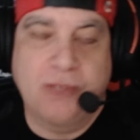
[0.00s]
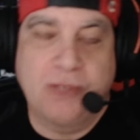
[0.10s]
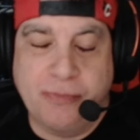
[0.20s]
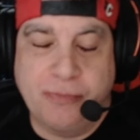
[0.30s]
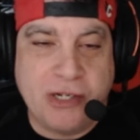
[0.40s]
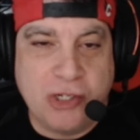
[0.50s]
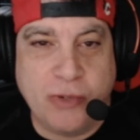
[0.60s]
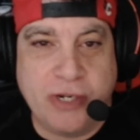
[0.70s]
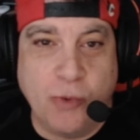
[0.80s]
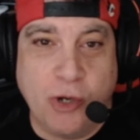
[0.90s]
Depends
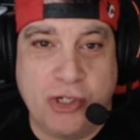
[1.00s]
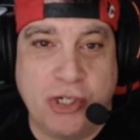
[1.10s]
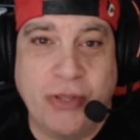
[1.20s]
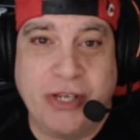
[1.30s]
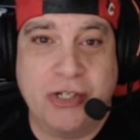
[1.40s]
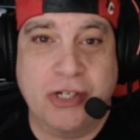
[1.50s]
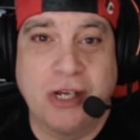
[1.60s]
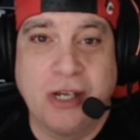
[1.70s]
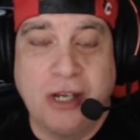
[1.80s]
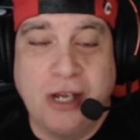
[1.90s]
when you're watching this.
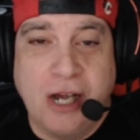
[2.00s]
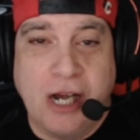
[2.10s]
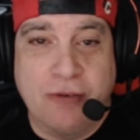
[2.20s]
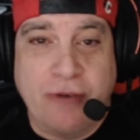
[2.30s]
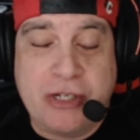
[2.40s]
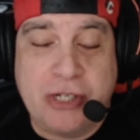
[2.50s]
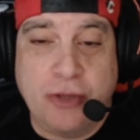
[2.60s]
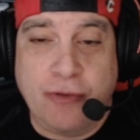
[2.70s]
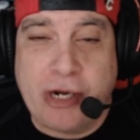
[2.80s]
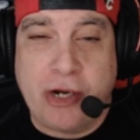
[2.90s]
Racing
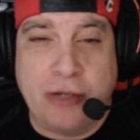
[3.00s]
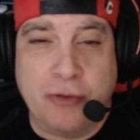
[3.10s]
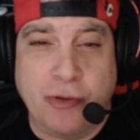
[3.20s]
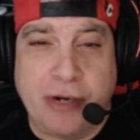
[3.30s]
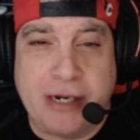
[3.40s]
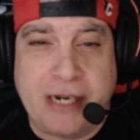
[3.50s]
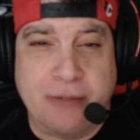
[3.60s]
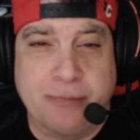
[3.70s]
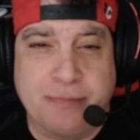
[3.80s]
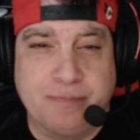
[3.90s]
393.
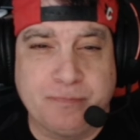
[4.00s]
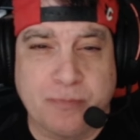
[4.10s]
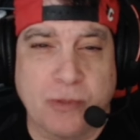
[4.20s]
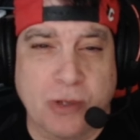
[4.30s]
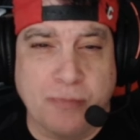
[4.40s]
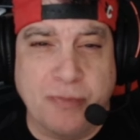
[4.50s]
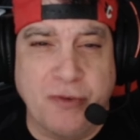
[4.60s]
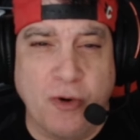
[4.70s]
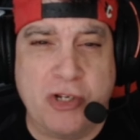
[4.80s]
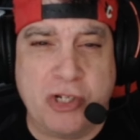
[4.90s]
Now,
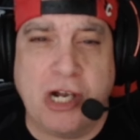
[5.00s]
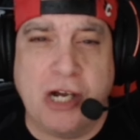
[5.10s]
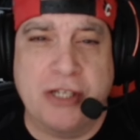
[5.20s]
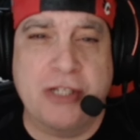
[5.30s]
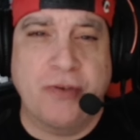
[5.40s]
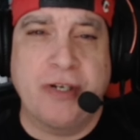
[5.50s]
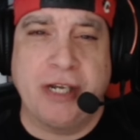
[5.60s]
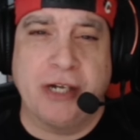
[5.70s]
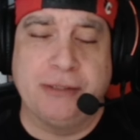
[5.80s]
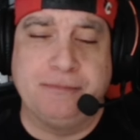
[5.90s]
before I start this
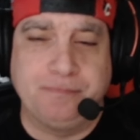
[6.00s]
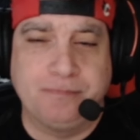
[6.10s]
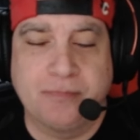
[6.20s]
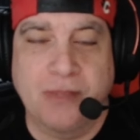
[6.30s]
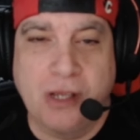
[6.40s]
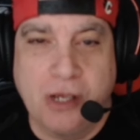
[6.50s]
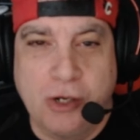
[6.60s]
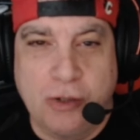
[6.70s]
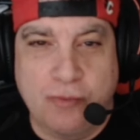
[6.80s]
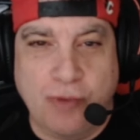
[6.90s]
video,
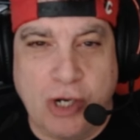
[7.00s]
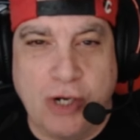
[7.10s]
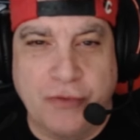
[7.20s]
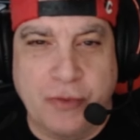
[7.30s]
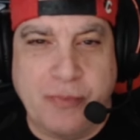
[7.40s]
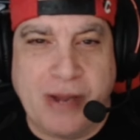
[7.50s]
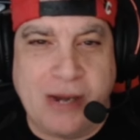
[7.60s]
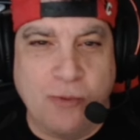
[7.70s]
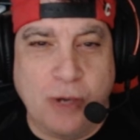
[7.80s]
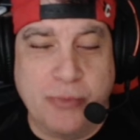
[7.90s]
right off the
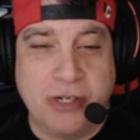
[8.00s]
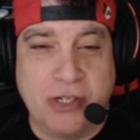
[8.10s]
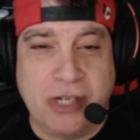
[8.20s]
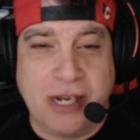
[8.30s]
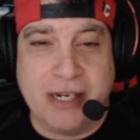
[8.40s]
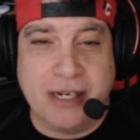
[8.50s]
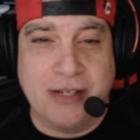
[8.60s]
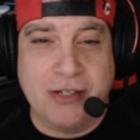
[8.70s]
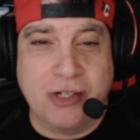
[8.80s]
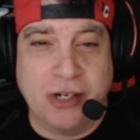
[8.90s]
bat, what I'm going to say
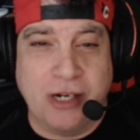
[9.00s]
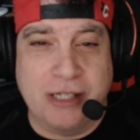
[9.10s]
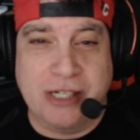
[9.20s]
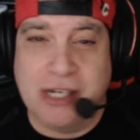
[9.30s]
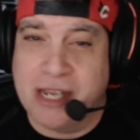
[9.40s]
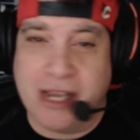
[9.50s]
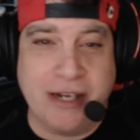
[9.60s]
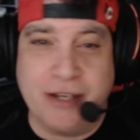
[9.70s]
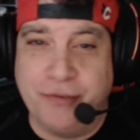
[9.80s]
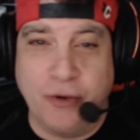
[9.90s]
is I didn't get
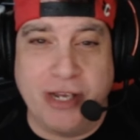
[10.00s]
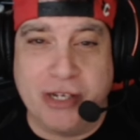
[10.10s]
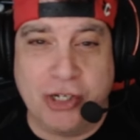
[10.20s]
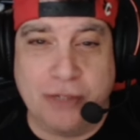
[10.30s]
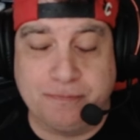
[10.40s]
any footage.